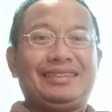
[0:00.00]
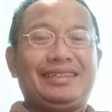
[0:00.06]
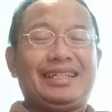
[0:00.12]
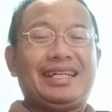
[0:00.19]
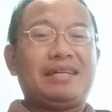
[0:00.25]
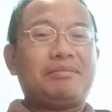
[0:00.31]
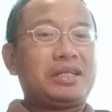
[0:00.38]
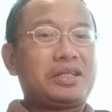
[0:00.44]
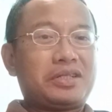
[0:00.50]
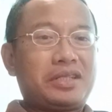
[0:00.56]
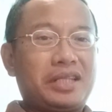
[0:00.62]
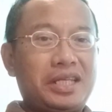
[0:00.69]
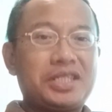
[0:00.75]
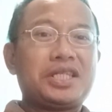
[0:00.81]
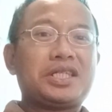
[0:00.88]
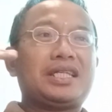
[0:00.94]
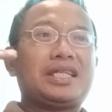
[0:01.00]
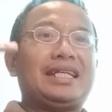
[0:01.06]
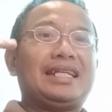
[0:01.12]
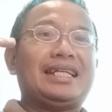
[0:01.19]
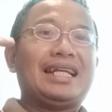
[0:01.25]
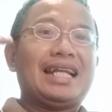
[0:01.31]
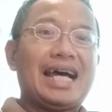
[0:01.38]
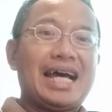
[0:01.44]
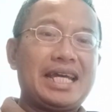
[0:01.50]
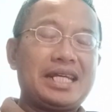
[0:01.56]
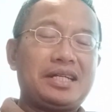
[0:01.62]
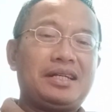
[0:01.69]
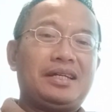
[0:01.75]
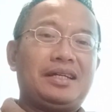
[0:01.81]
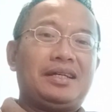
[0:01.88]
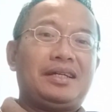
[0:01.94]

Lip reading: Okay, because this is in line